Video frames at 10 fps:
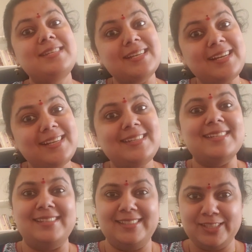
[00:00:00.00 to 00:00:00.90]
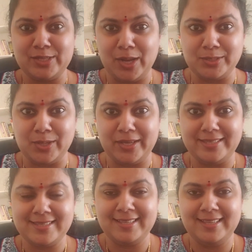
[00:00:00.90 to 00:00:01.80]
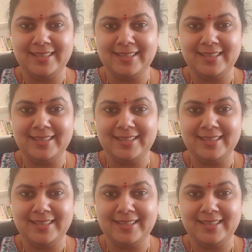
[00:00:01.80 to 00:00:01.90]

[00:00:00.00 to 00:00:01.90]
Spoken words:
tortoise.